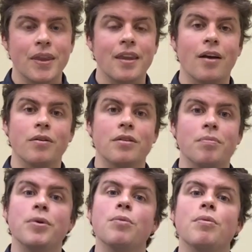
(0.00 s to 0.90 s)
Now, the
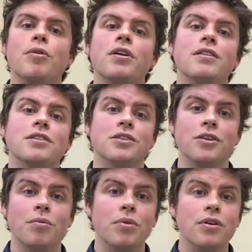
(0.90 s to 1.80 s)
pupil book and the
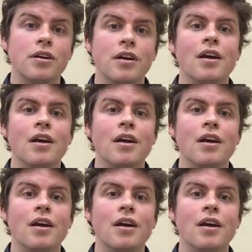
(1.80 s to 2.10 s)
student book,